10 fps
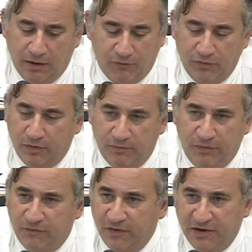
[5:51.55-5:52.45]
if the,
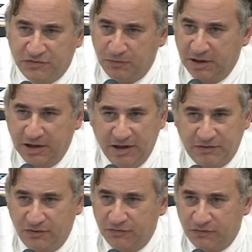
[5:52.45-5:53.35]
the faster we can
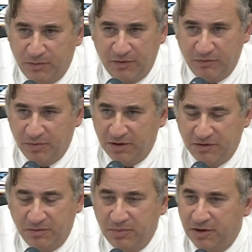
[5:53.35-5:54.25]
get those from everybody,
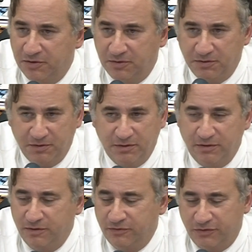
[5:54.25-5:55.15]
the better
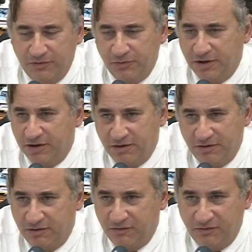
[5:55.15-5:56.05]
so that we can, uh,
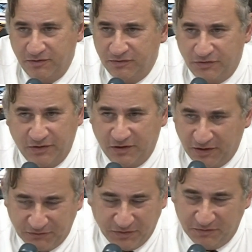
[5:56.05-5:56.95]
so that I don't
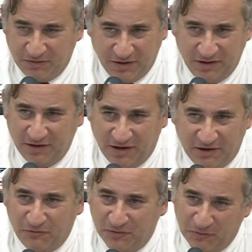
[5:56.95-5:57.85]
have to, I
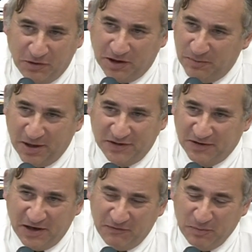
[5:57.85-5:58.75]
don't really want to keep
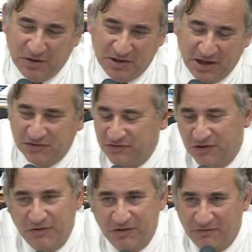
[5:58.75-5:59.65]
asking everybody. I just
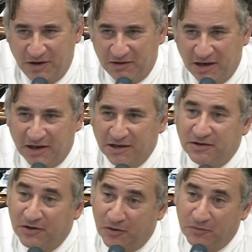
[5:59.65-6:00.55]
know that I'd, I'd like
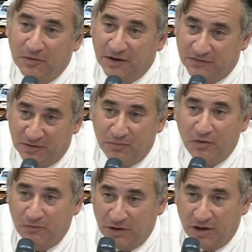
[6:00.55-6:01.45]
to know at some
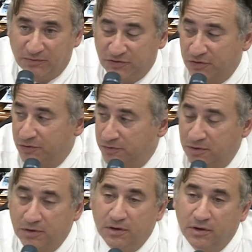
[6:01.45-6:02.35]
point when it comes soon.